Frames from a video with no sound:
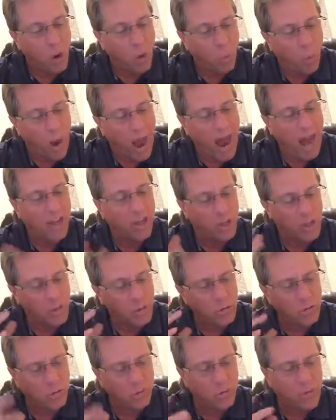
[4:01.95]
Why,
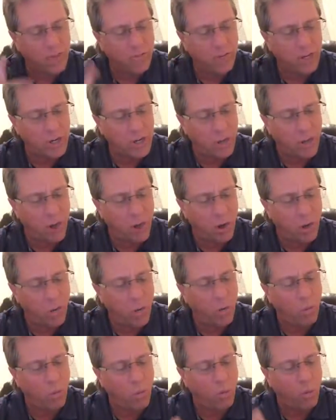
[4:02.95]
you don't even
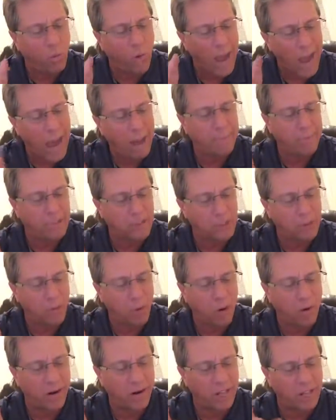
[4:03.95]
know what will happen
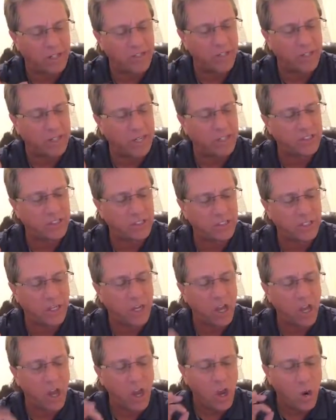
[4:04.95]
tomorrow. Now listen to this. He
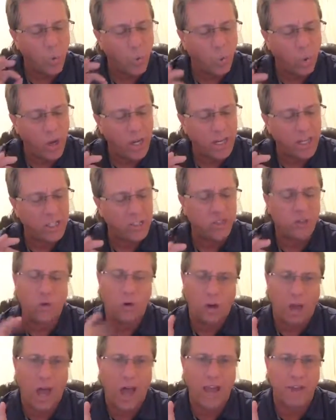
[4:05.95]
said, what is
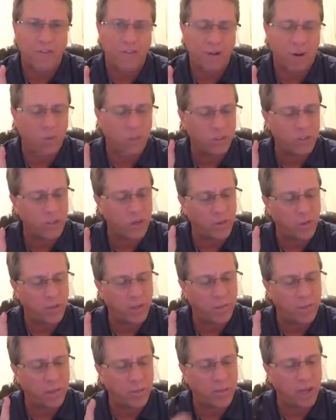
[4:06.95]
your life? I want you to
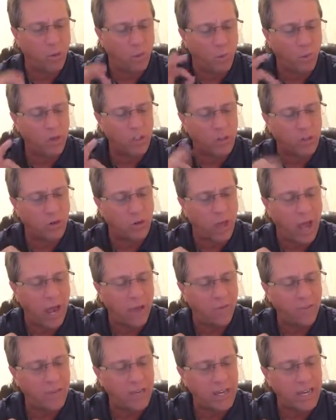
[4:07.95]
think about that. What is your
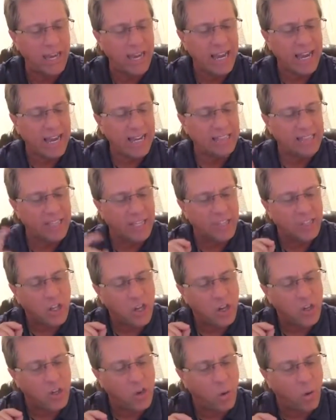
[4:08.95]
life? It
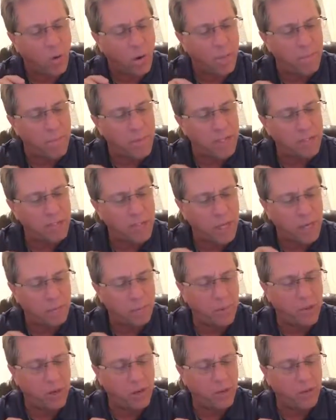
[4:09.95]
says, you are a mist that
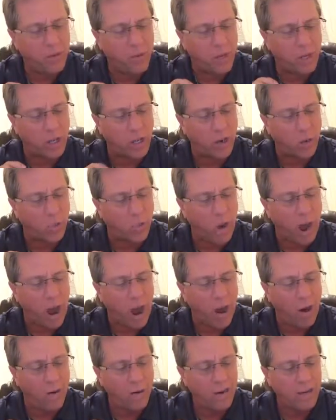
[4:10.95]
appears for a little
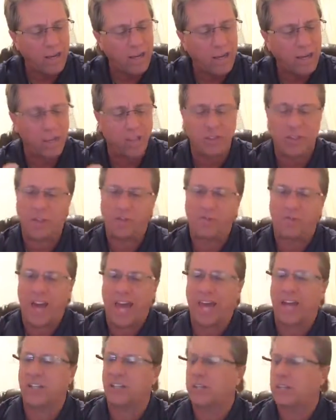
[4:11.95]
while and then
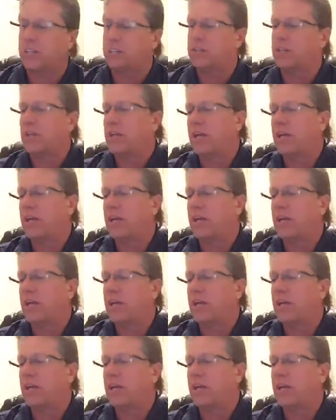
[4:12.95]
vanishes.